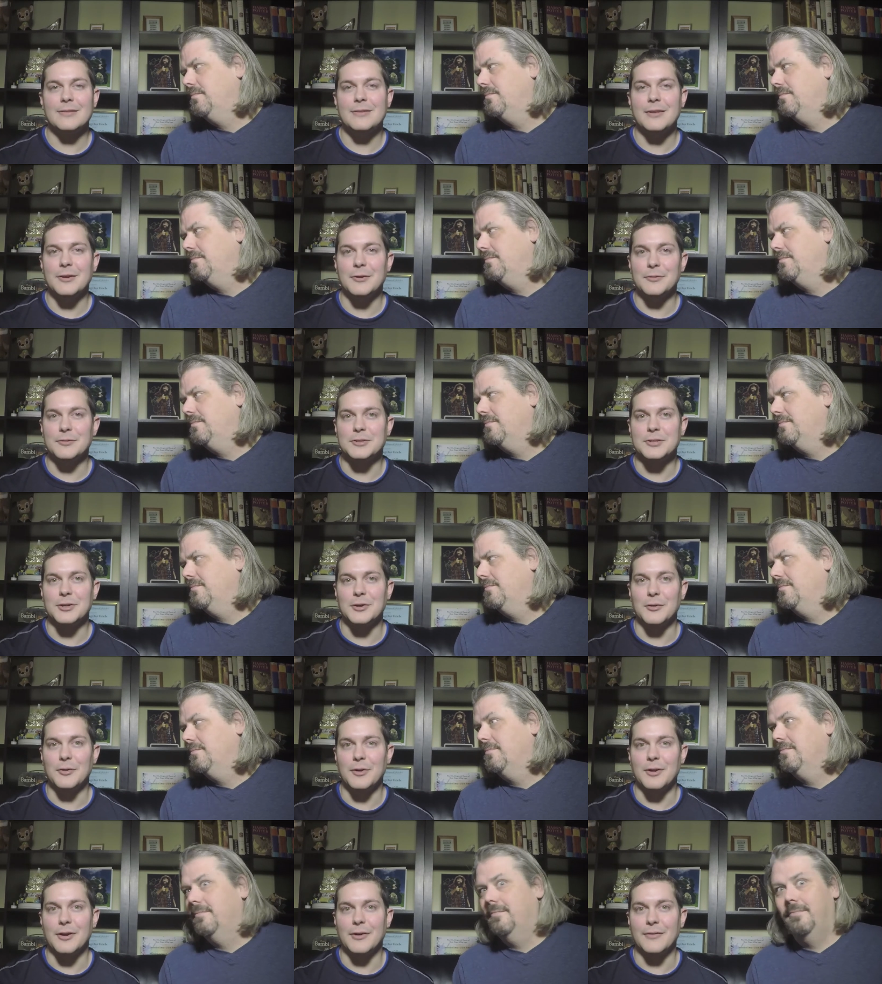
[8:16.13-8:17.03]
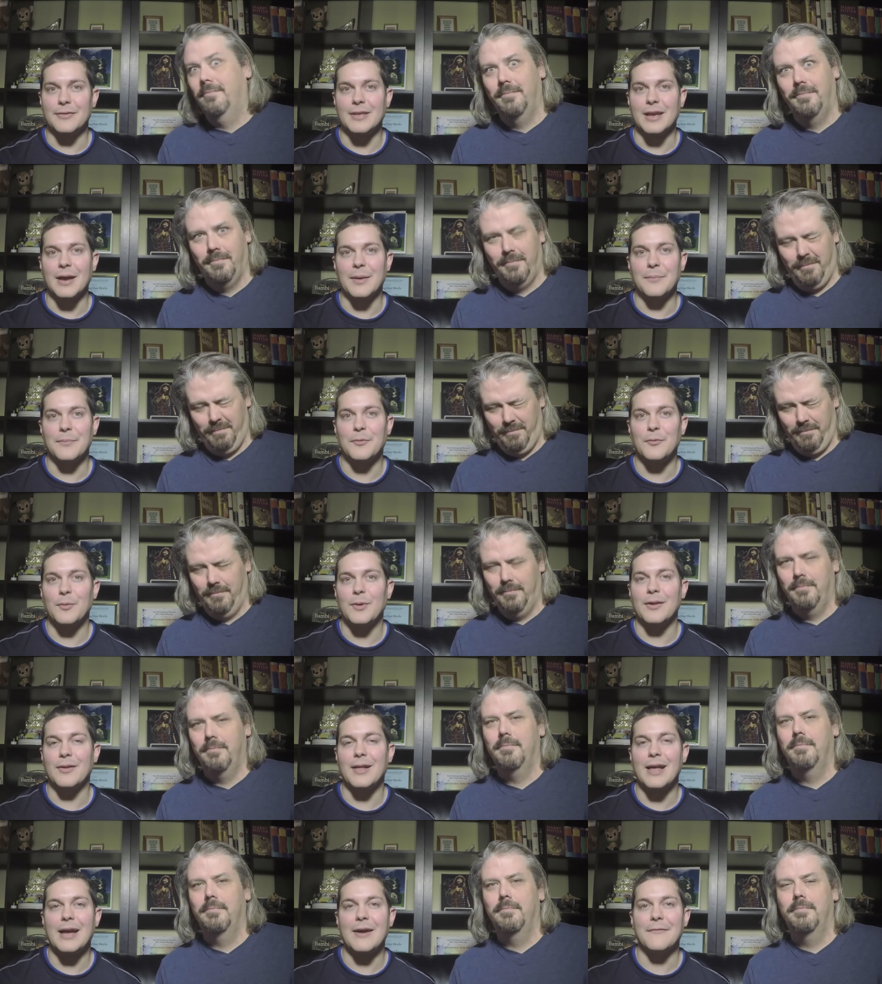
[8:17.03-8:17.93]
Speaker 1: DOH show goes up,
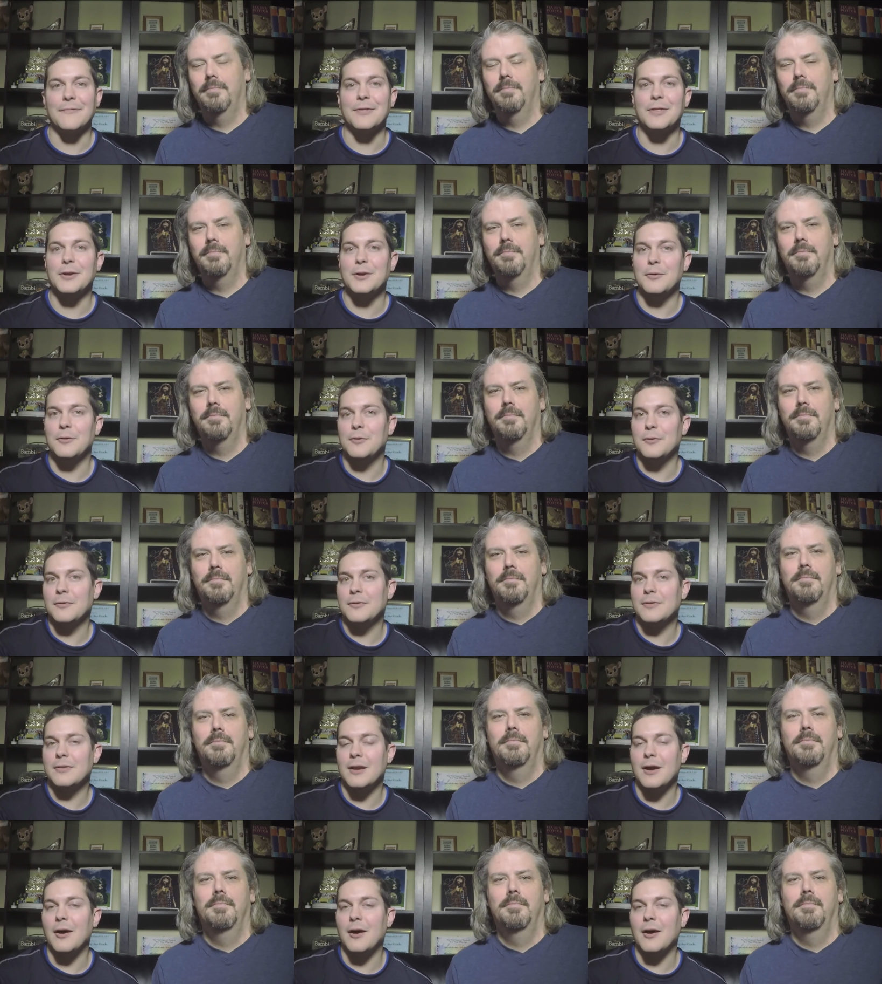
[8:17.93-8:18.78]
we'll have those